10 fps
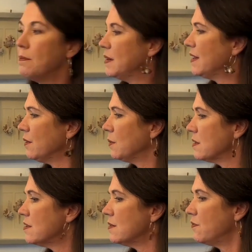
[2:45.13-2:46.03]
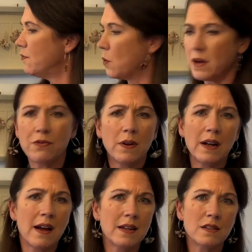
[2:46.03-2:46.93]
but there was four different
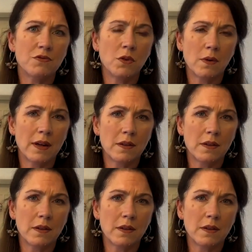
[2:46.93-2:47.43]
kinds of flooring